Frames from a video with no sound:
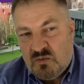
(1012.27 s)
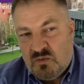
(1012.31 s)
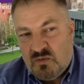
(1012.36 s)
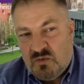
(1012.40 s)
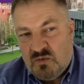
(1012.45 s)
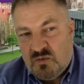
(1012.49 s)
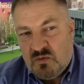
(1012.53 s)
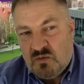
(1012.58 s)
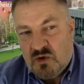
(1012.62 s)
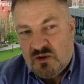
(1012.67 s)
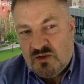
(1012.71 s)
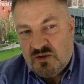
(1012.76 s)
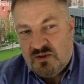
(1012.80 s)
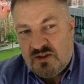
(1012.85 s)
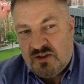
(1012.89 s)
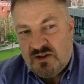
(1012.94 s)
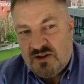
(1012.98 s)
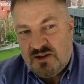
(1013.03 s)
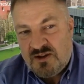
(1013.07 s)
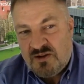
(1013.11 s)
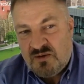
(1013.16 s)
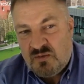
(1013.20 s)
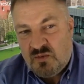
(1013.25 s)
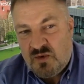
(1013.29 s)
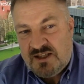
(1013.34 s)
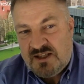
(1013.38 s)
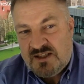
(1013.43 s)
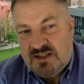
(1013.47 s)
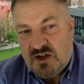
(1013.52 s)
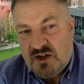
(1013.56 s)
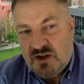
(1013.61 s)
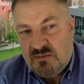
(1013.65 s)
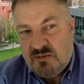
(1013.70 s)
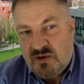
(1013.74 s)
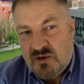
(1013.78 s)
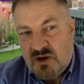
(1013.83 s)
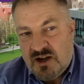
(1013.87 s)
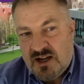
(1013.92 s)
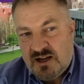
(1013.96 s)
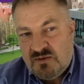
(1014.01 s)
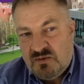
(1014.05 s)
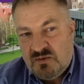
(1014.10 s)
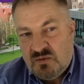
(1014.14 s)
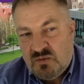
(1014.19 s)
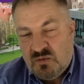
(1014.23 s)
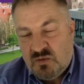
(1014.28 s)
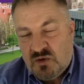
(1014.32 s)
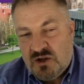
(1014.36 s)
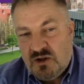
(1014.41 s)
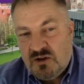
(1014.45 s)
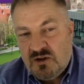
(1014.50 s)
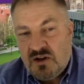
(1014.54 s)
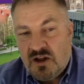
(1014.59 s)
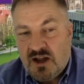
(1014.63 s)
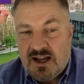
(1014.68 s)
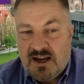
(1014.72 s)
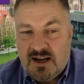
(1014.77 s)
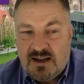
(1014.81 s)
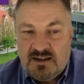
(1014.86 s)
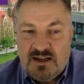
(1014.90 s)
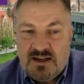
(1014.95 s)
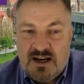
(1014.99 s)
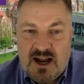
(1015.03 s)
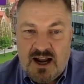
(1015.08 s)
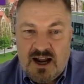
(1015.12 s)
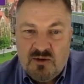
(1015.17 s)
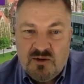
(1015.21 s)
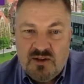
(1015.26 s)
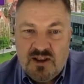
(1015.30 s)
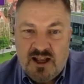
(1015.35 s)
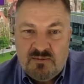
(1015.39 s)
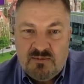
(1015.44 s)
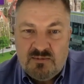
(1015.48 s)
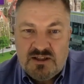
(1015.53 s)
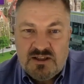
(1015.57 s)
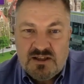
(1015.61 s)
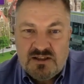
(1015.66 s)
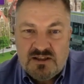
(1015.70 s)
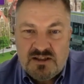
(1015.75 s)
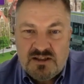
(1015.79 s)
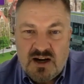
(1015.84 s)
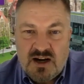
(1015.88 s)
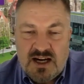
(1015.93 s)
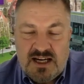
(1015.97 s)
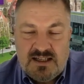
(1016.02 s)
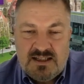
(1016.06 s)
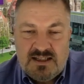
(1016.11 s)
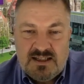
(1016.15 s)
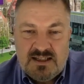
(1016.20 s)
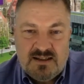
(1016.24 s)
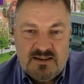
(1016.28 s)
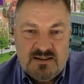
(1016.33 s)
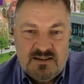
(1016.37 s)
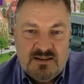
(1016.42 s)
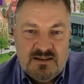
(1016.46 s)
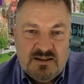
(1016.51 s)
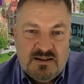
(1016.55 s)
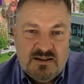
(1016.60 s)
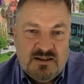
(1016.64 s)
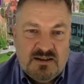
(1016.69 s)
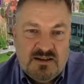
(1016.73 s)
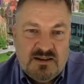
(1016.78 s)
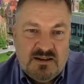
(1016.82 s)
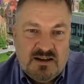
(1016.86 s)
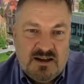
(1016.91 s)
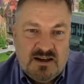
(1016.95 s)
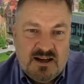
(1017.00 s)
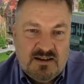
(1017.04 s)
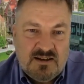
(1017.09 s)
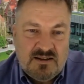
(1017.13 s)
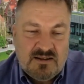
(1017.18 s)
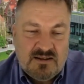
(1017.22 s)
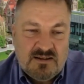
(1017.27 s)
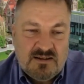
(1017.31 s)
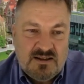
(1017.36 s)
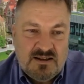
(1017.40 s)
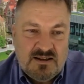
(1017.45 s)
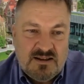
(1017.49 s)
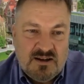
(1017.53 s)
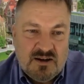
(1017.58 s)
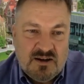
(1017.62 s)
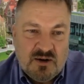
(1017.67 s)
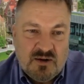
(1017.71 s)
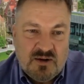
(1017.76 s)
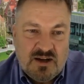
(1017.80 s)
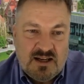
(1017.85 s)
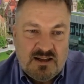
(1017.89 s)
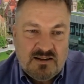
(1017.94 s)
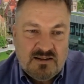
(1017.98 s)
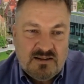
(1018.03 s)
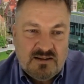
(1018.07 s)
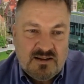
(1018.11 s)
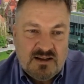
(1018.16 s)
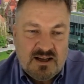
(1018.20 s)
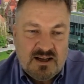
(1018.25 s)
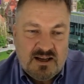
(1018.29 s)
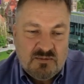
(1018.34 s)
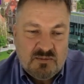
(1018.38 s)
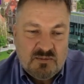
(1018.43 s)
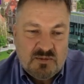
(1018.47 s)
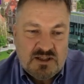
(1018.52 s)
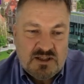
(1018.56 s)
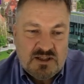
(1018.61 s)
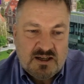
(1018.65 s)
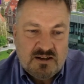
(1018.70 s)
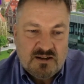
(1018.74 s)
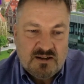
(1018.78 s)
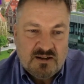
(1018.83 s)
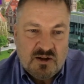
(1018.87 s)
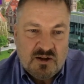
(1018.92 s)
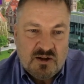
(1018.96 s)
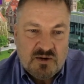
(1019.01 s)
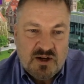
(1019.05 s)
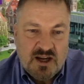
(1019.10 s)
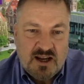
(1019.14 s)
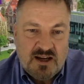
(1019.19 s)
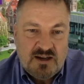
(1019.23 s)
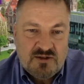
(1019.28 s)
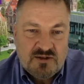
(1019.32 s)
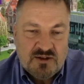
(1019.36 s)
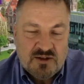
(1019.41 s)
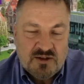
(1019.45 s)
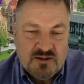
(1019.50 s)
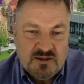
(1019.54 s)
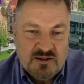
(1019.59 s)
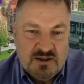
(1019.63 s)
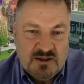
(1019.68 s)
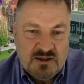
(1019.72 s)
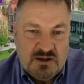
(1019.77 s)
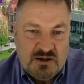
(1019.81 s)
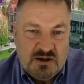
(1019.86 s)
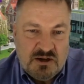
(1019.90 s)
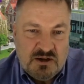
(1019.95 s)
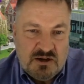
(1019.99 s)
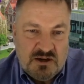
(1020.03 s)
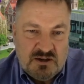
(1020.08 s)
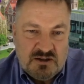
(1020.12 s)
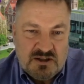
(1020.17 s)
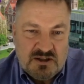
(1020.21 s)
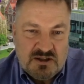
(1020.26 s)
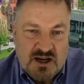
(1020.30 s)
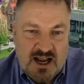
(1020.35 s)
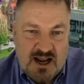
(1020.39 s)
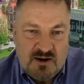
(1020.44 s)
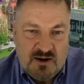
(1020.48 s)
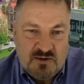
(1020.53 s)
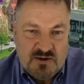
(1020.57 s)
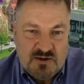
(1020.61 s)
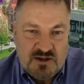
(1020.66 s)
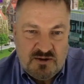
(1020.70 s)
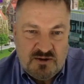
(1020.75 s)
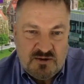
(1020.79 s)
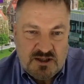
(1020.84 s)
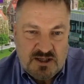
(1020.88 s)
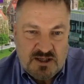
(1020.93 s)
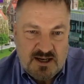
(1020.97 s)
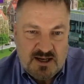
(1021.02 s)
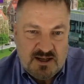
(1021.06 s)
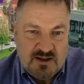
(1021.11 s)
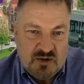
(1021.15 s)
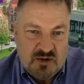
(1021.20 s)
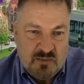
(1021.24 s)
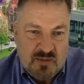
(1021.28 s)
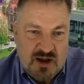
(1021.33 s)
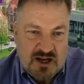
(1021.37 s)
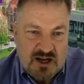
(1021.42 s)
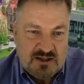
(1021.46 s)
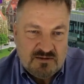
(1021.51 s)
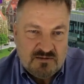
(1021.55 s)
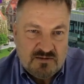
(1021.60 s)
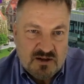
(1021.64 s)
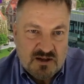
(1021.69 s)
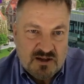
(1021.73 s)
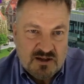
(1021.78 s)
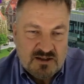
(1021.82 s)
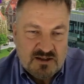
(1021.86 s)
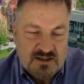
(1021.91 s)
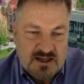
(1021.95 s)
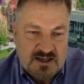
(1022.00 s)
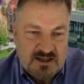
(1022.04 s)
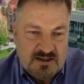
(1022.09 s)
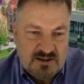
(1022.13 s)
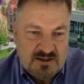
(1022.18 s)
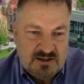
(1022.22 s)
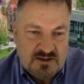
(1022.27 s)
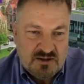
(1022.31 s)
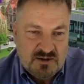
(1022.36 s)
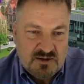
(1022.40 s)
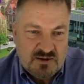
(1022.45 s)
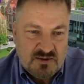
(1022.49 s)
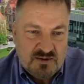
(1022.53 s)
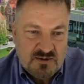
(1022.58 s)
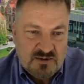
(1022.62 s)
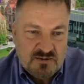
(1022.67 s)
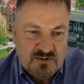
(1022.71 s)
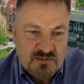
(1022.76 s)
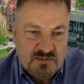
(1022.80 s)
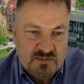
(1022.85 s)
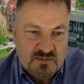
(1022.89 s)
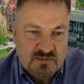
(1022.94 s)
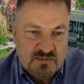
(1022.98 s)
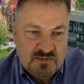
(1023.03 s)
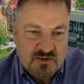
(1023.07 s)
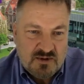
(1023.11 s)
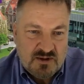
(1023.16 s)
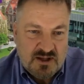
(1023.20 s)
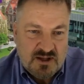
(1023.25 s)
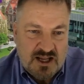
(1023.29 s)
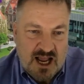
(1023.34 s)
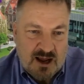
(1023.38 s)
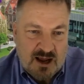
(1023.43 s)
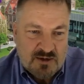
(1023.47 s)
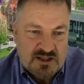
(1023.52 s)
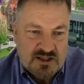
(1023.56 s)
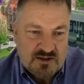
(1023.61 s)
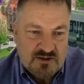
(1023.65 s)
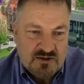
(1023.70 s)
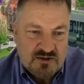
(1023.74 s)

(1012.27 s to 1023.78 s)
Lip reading: the wind turbine would look like and allow them to site it in a particular location. So how do you take the metaverse into the Amazon